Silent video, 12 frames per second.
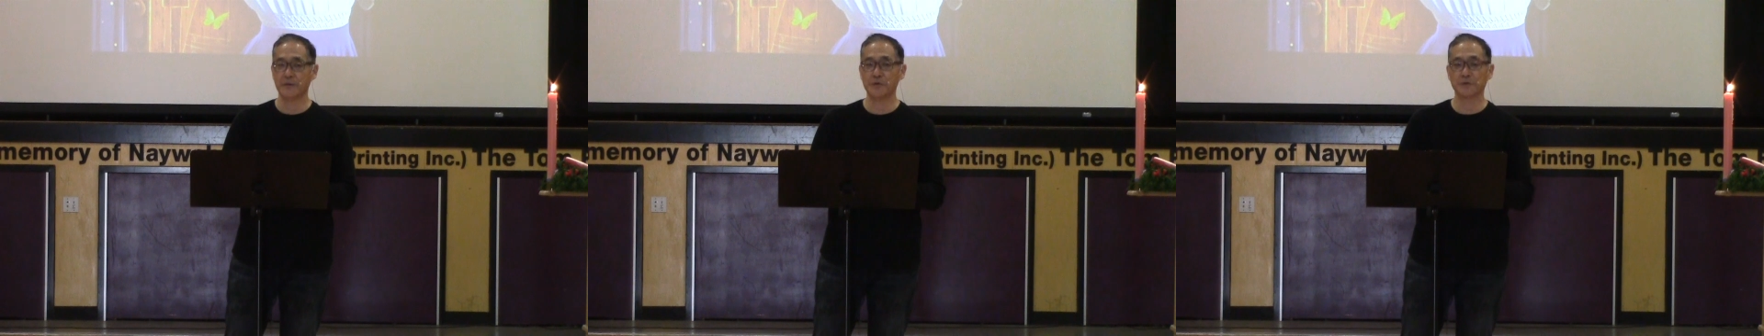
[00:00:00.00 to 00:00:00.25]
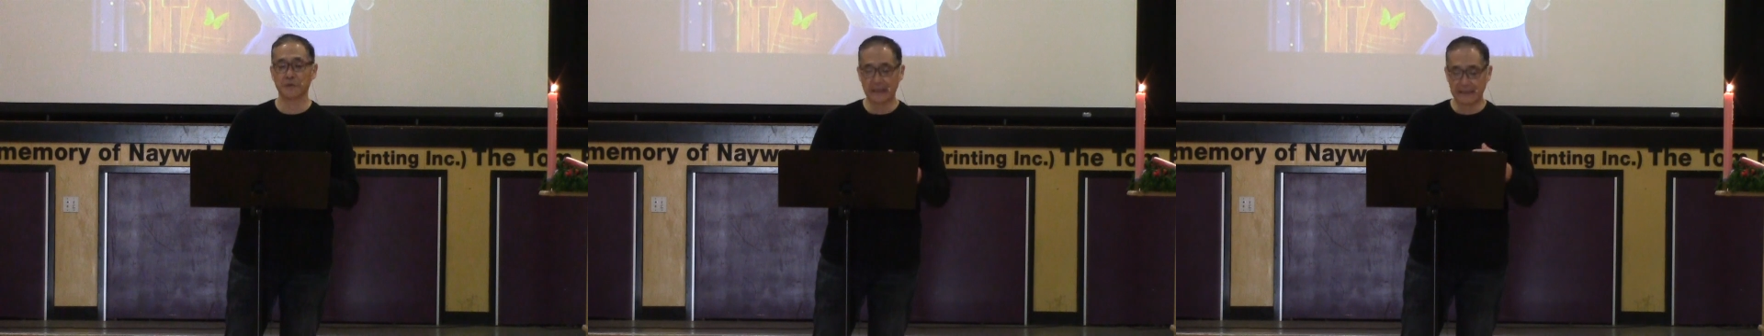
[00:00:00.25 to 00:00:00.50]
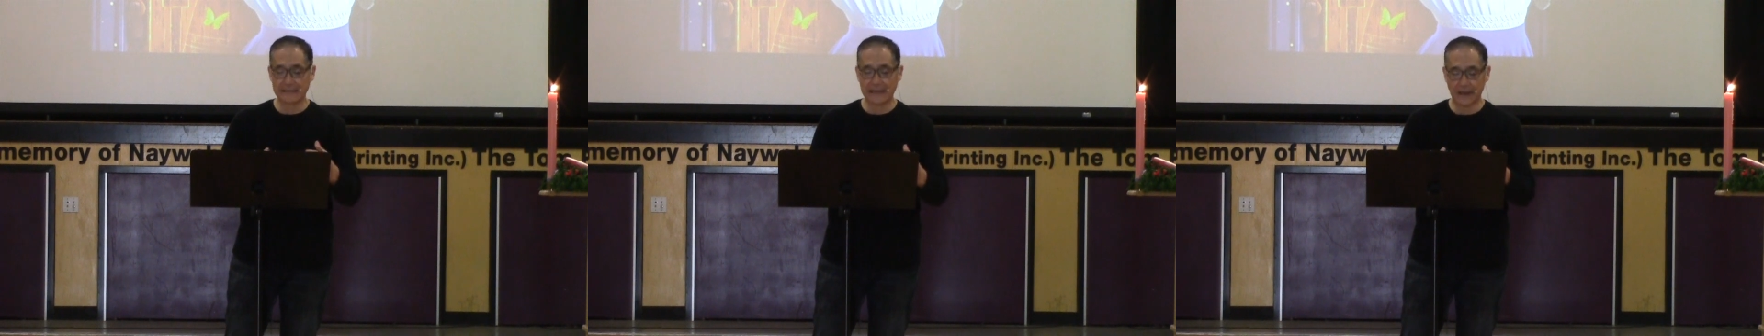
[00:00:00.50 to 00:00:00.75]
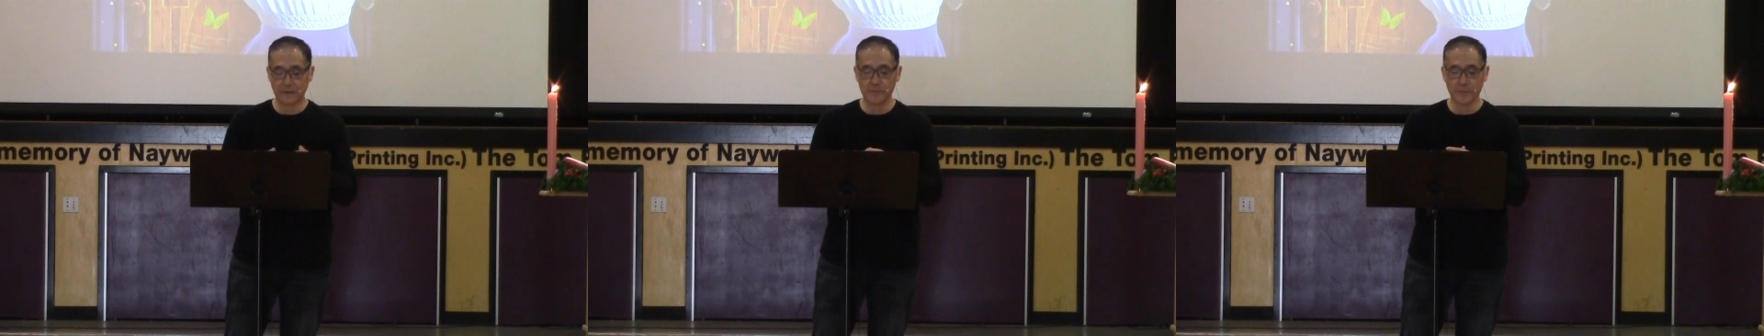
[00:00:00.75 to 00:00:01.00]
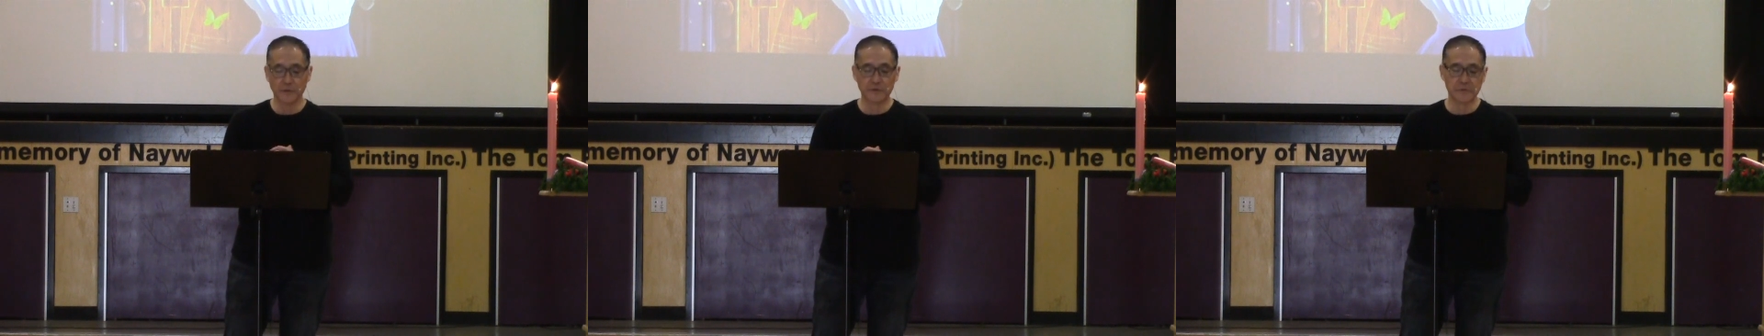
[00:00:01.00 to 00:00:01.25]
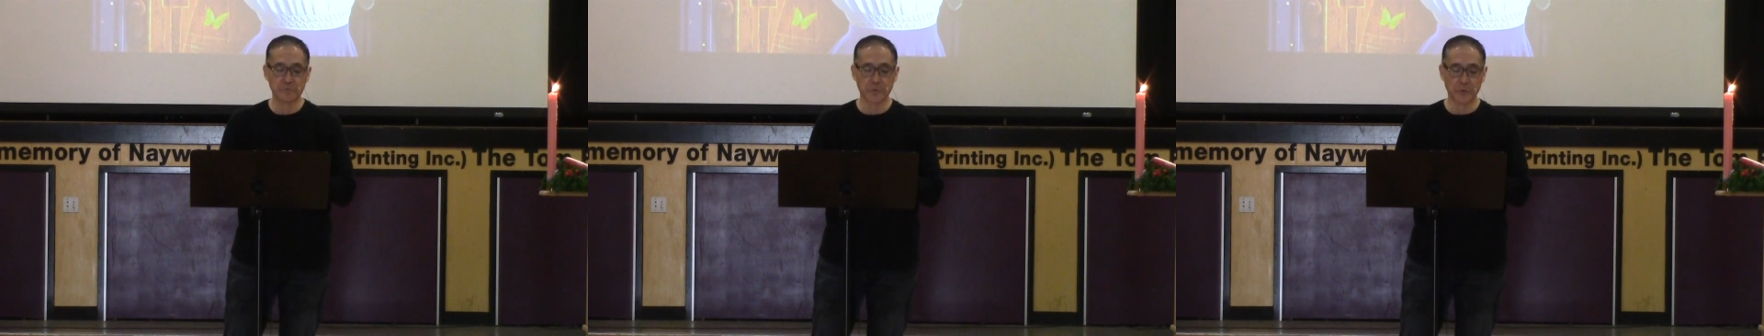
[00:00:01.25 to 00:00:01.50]
who's let down the
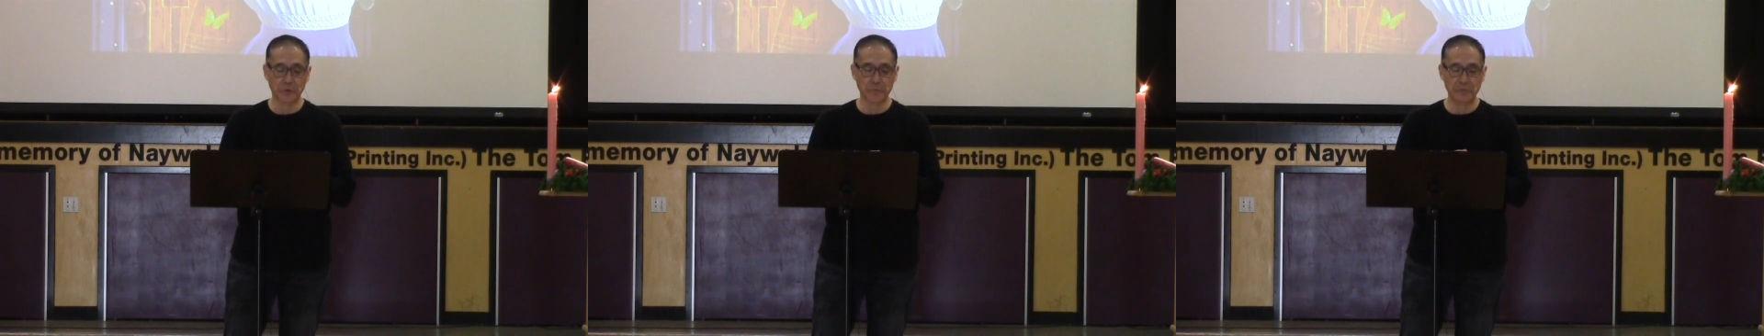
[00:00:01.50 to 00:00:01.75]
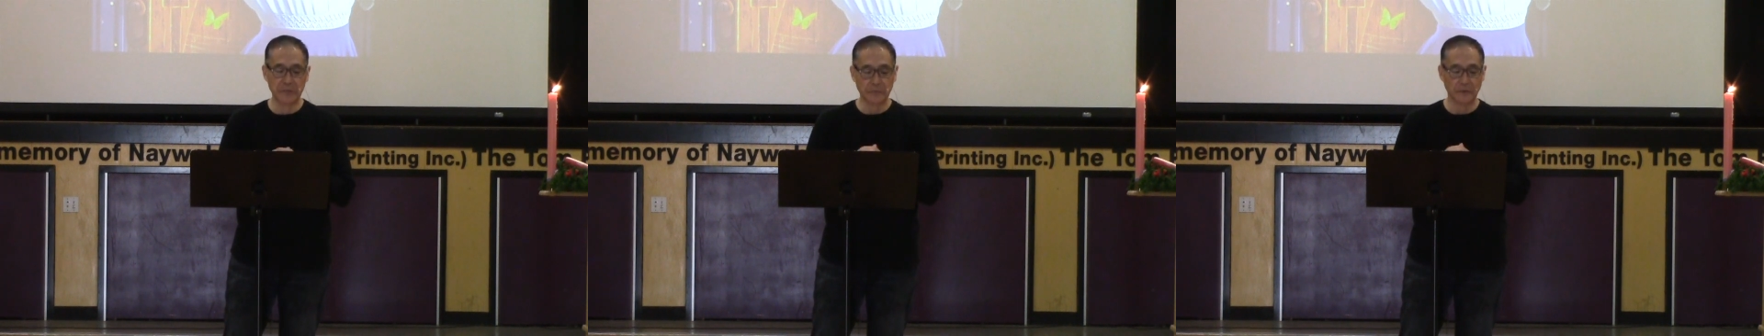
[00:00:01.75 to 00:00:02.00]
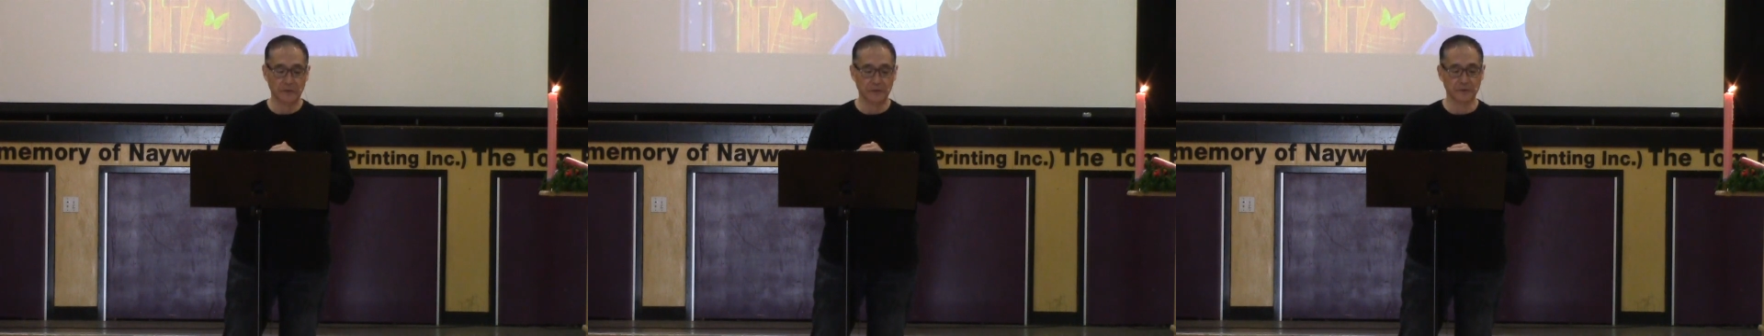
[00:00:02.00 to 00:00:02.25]
most important people